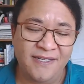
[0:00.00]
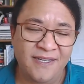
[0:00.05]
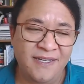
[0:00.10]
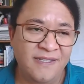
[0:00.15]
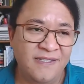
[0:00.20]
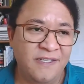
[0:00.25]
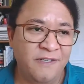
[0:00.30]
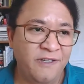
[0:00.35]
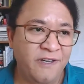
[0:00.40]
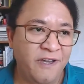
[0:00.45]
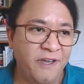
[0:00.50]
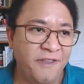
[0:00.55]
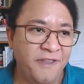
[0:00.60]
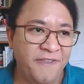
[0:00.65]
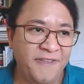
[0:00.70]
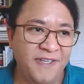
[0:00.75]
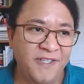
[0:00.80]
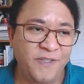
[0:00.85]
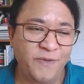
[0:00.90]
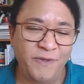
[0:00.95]
And considering all
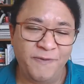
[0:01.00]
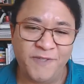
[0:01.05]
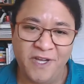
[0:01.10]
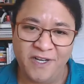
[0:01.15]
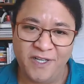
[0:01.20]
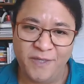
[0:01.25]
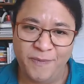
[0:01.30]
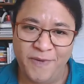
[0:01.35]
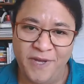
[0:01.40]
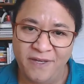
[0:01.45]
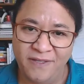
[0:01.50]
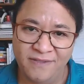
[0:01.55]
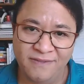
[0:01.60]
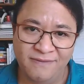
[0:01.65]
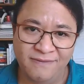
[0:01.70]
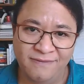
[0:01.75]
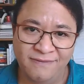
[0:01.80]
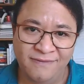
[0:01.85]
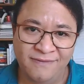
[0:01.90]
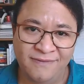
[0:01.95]
the things we've talked
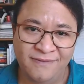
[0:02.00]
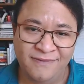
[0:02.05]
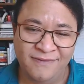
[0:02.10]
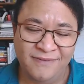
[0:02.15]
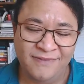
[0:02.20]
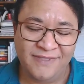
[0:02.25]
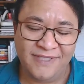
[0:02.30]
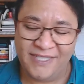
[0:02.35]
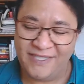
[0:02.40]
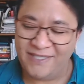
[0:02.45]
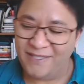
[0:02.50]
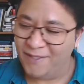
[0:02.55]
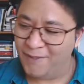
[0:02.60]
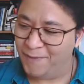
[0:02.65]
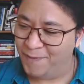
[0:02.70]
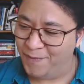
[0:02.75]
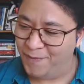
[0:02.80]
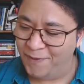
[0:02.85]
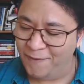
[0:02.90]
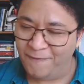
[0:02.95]
about, it's
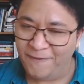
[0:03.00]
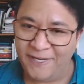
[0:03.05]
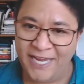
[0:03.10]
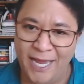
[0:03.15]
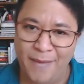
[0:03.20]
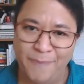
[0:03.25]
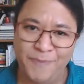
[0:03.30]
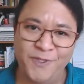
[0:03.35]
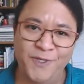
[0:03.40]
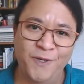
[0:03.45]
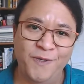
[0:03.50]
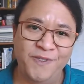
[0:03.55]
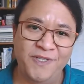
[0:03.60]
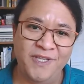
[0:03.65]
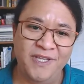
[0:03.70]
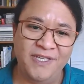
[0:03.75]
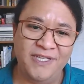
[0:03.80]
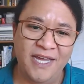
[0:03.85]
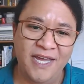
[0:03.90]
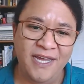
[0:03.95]
a perfect capstone
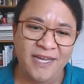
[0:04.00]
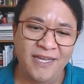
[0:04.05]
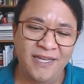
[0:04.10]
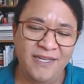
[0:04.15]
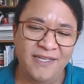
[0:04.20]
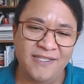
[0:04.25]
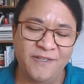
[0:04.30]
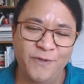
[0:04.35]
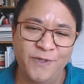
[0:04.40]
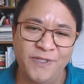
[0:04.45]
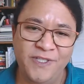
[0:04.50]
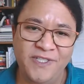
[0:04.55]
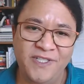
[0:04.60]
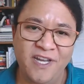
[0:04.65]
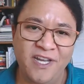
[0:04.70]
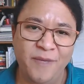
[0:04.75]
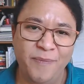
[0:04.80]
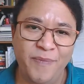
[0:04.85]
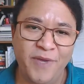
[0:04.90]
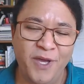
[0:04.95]
to the day. He's going to
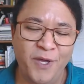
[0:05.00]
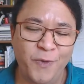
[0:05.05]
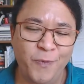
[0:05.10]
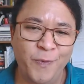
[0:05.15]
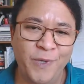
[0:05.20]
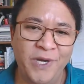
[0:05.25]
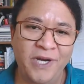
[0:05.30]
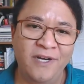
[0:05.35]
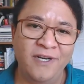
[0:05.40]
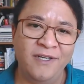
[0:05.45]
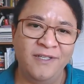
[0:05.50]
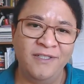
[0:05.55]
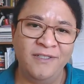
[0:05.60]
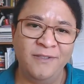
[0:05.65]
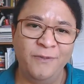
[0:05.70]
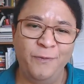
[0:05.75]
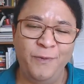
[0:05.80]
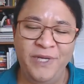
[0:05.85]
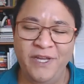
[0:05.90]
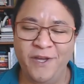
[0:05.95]
talk about
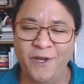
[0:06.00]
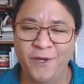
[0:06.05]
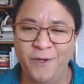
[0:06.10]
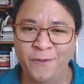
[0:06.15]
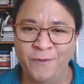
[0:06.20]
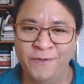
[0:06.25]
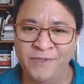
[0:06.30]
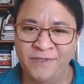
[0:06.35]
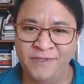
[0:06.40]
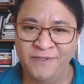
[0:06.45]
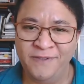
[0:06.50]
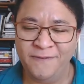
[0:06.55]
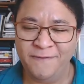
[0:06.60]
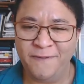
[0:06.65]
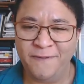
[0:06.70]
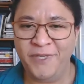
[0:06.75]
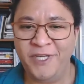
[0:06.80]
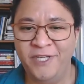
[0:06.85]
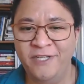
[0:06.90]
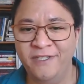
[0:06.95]
where we go
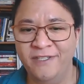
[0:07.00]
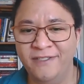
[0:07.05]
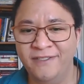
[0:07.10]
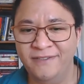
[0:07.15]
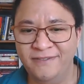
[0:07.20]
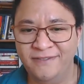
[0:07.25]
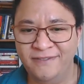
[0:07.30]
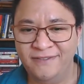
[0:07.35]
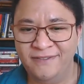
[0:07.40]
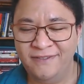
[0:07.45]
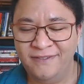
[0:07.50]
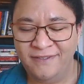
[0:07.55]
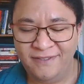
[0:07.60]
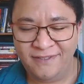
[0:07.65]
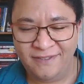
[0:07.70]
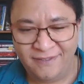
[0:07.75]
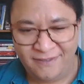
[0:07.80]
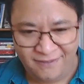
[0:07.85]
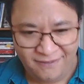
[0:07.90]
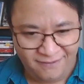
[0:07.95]
from here
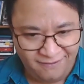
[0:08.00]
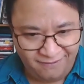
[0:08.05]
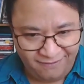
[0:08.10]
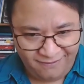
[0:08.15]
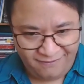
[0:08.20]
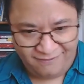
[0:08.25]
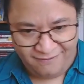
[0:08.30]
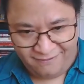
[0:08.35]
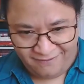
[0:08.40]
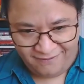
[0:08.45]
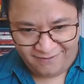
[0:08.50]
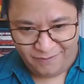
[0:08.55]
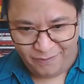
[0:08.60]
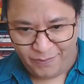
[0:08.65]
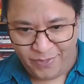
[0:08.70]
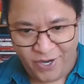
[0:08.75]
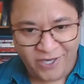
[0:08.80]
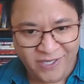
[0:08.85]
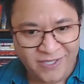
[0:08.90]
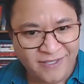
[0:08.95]

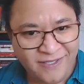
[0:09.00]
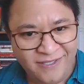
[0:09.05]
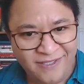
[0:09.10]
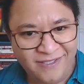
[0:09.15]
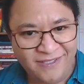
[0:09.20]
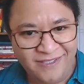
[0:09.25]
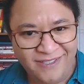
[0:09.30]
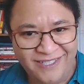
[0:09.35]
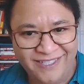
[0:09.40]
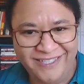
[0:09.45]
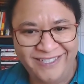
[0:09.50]
boss.